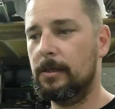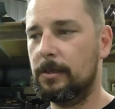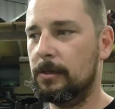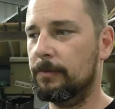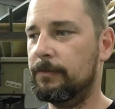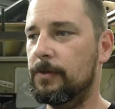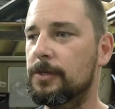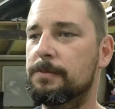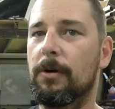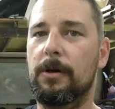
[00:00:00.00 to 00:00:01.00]
your
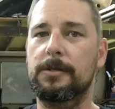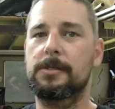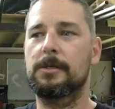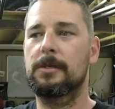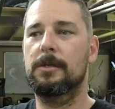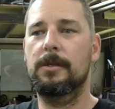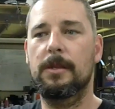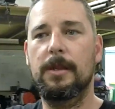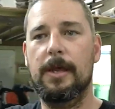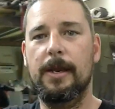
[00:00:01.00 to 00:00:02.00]
fuse box
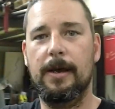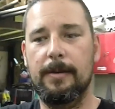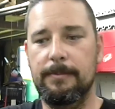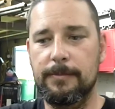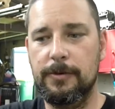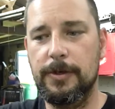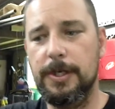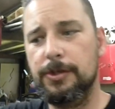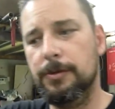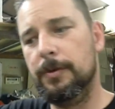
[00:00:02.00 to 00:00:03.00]
that
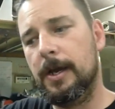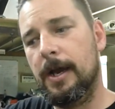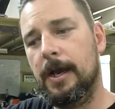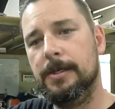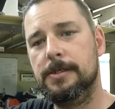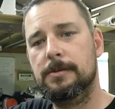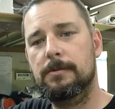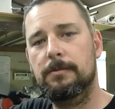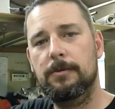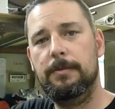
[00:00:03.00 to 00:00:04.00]
traditional cars
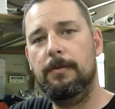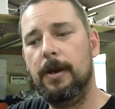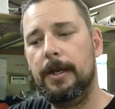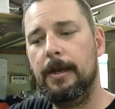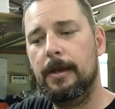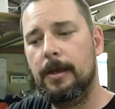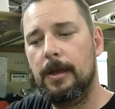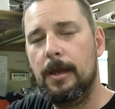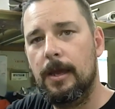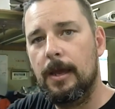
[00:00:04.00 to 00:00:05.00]
would be running,
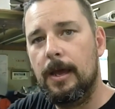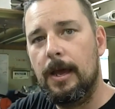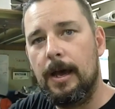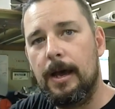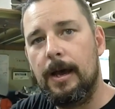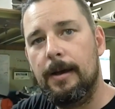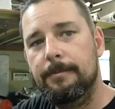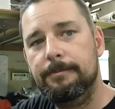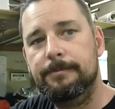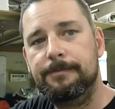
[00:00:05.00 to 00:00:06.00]
and